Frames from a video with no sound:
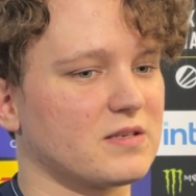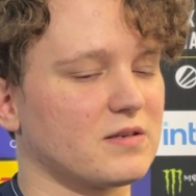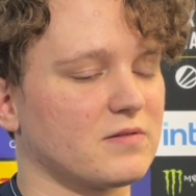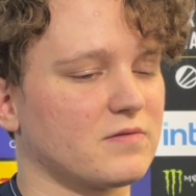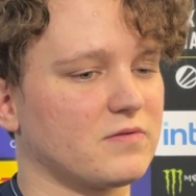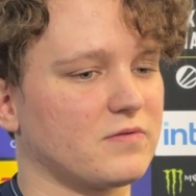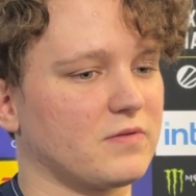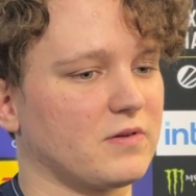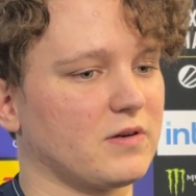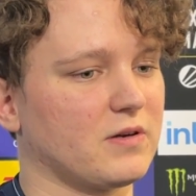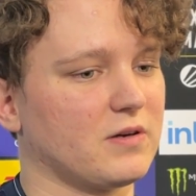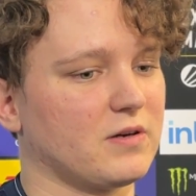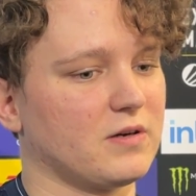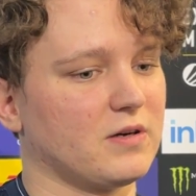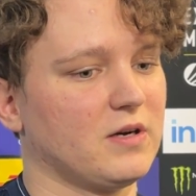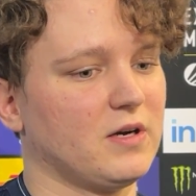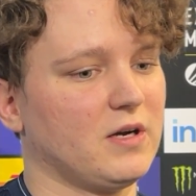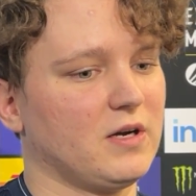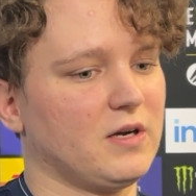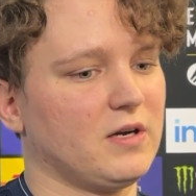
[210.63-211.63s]
of
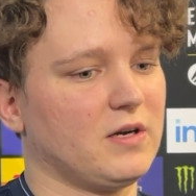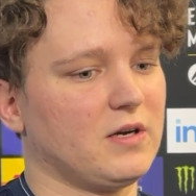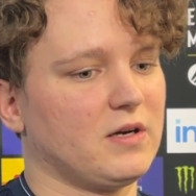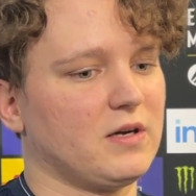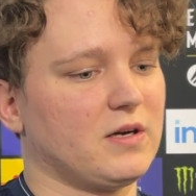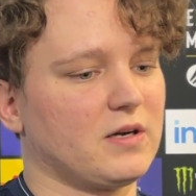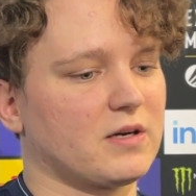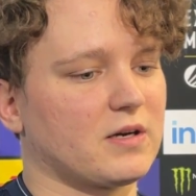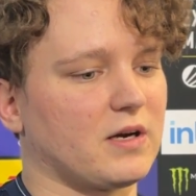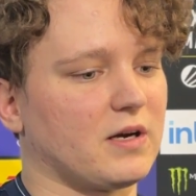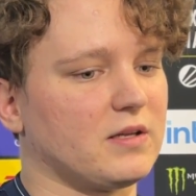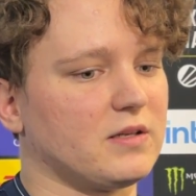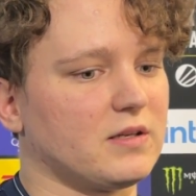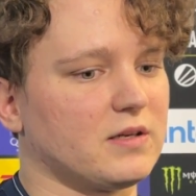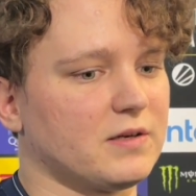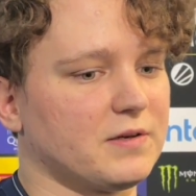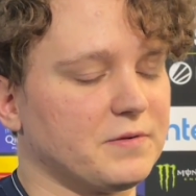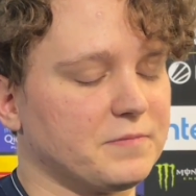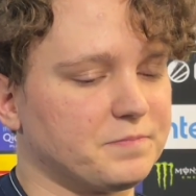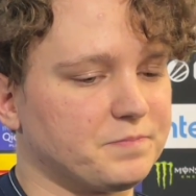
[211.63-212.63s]
kind
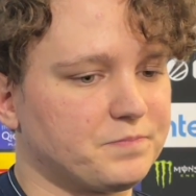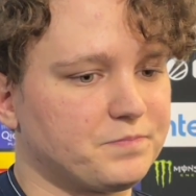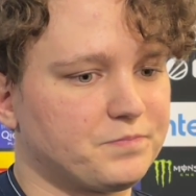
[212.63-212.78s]
of